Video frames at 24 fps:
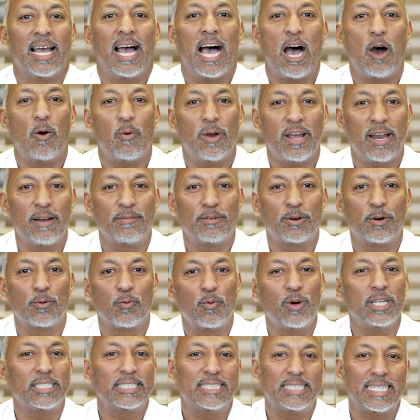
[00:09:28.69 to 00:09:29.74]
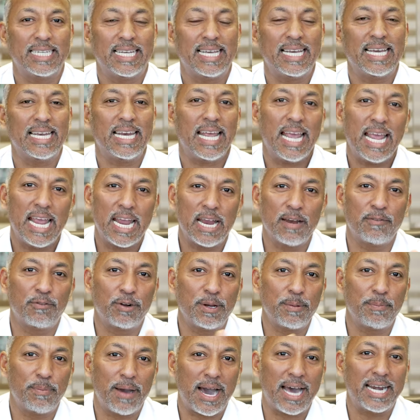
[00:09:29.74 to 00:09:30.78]
However, once again,
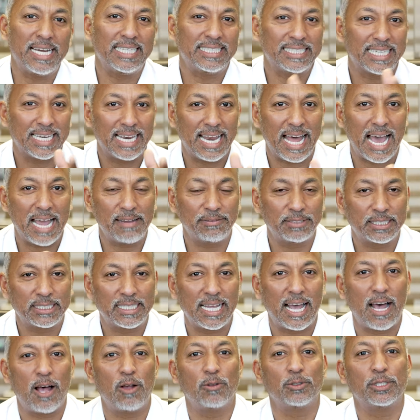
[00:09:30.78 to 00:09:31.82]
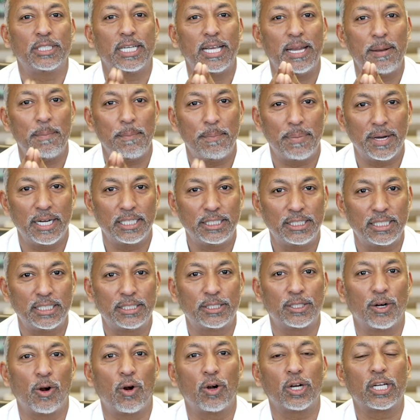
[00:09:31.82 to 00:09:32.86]
everybody's lifestyles and
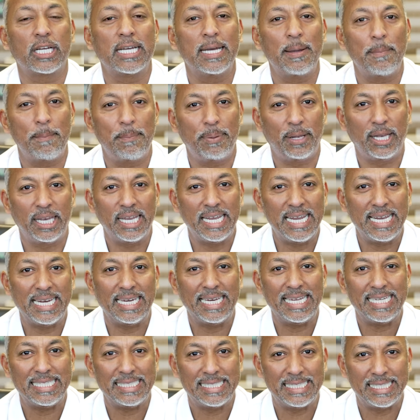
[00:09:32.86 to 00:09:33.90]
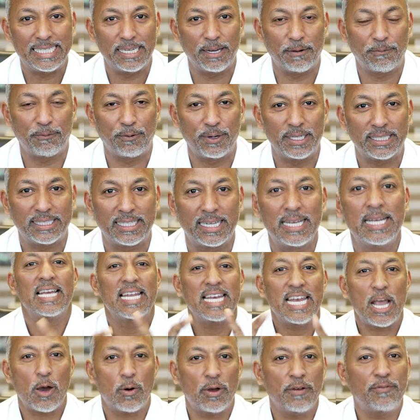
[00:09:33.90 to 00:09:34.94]
budgets are completely different.
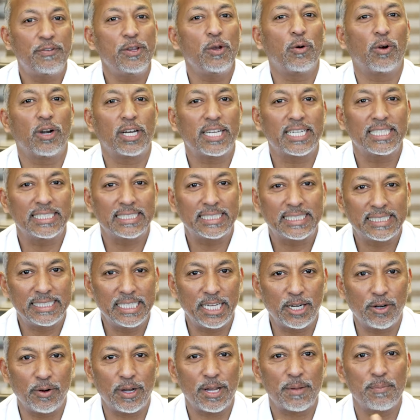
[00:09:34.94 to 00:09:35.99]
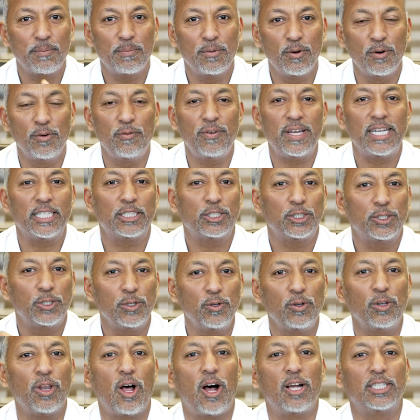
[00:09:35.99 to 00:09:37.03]
Now, if you are considering moving
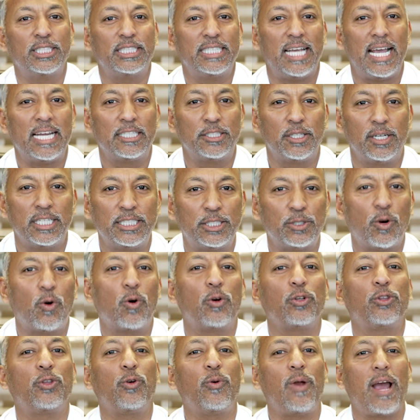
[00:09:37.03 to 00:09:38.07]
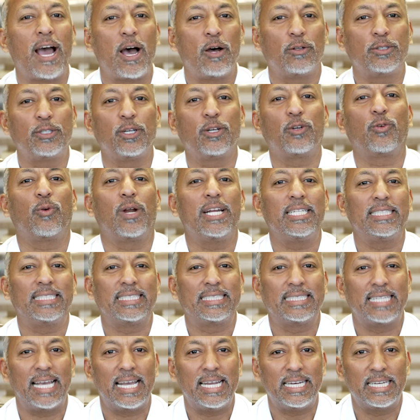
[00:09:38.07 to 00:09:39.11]
to Los Angeles or throughout the great
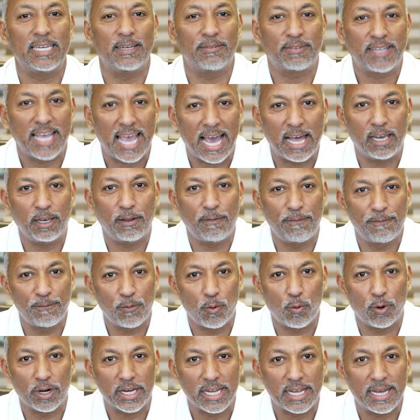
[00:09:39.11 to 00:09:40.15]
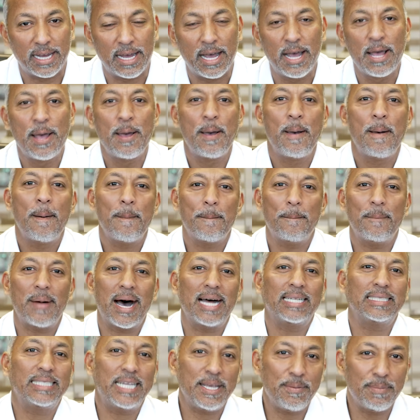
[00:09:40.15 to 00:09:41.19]
state of California,
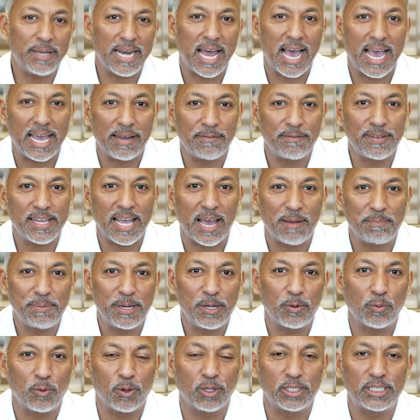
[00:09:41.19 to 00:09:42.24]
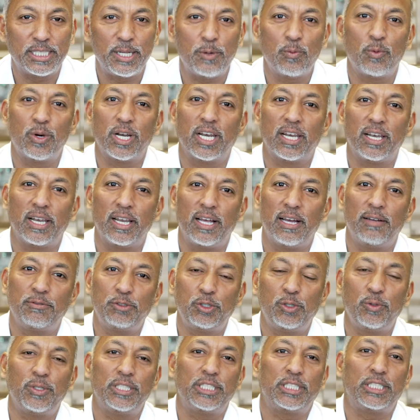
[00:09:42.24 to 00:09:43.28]
my team and I at VIP Realty would love
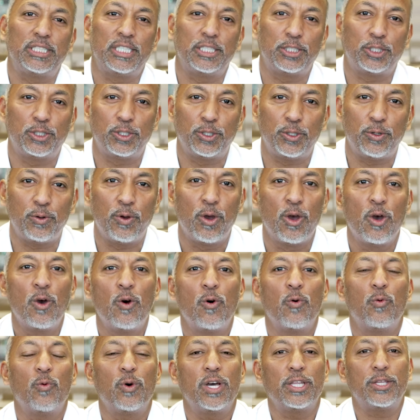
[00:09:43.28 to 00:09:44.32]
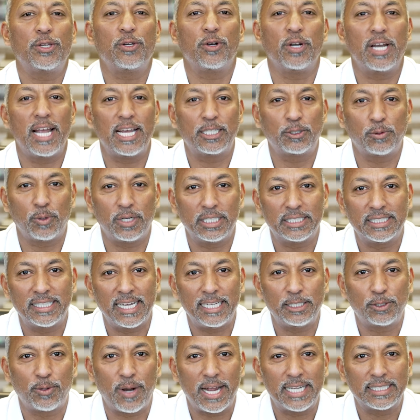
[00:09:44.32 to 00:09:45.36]
to assist you with your next real
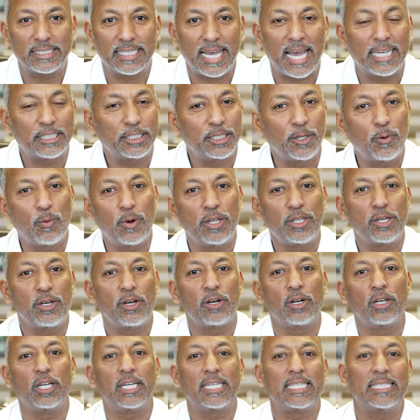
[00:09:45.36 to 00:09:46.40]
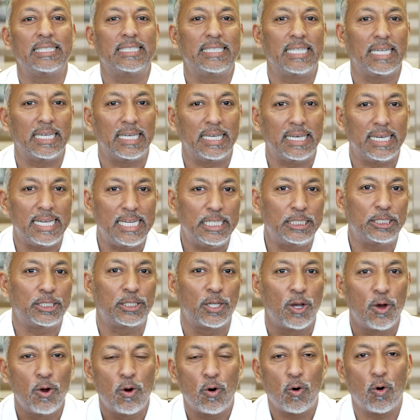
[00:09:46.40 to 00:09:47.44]
estate transaction. Whether you're looking to lease
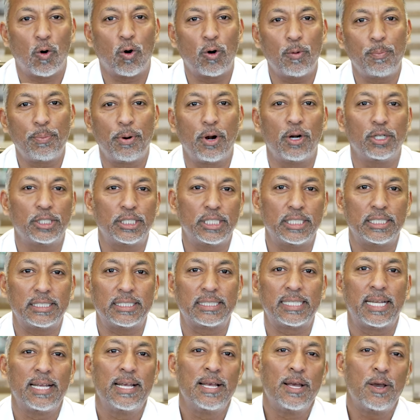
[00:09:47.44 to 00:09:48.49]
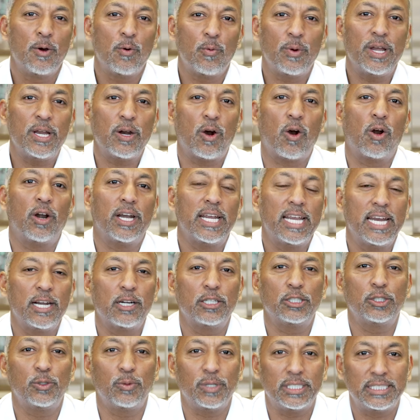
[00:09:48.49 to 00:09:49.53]
or purchase, we are
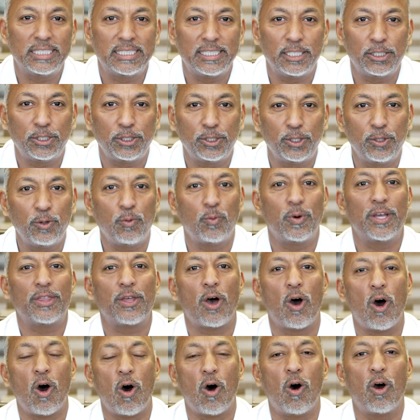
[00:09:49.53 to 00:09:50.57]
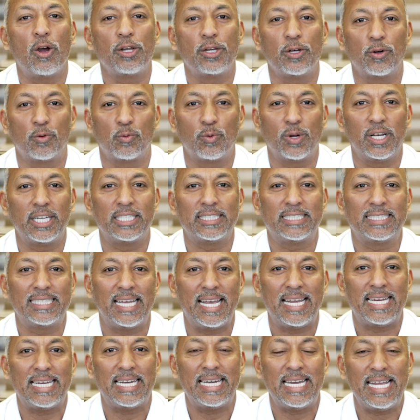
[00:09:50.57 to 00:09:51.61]
here to assist you with all your real
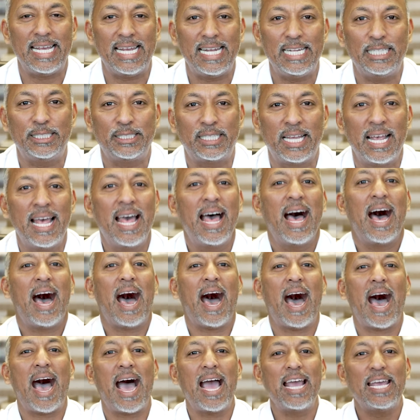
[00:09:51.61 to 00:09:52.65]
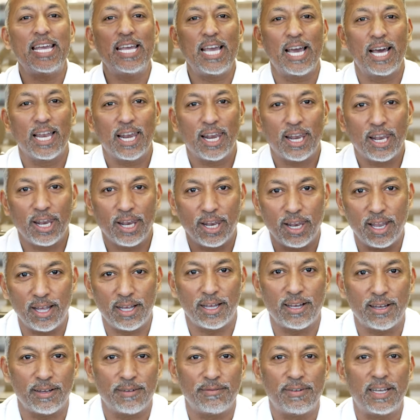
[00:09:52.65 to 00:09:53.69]
estate needs. I
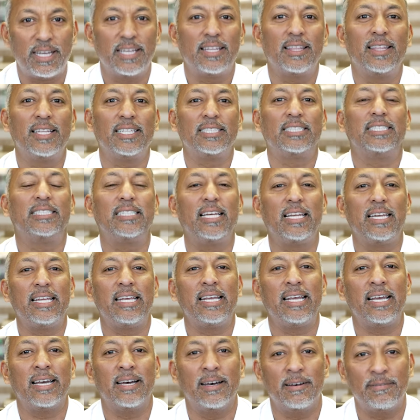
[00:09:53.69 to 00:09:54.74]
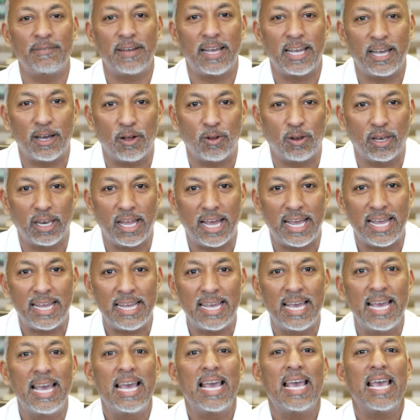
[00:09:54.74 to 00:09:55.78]
love the city of LA.
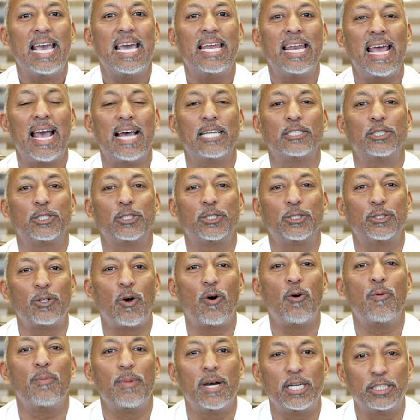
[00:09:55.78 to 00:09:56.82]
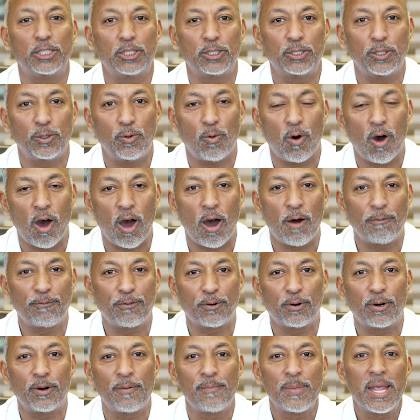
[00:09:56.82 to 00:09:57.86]
It has so much to
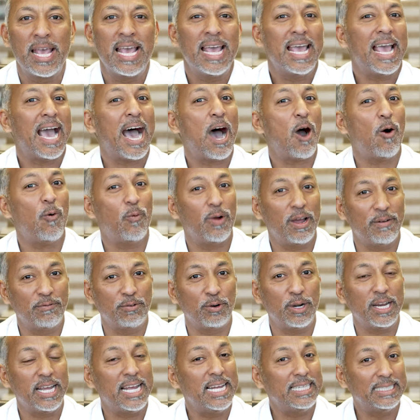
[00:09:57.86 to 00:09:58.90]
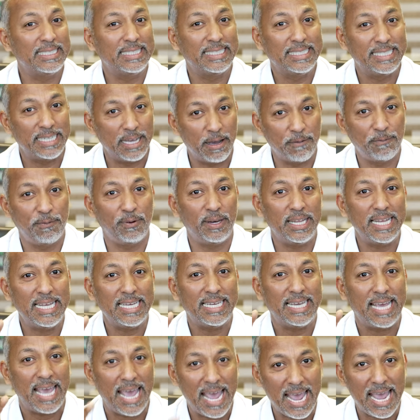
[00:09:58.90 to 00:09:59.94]
offer. However, it definitely
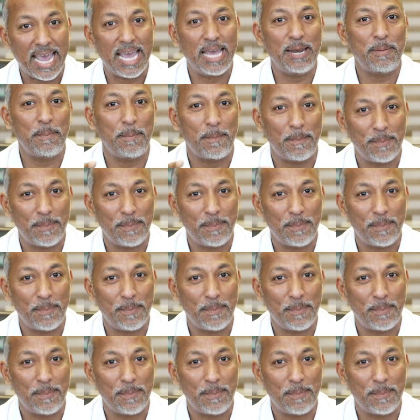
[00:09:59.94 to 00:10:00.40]
can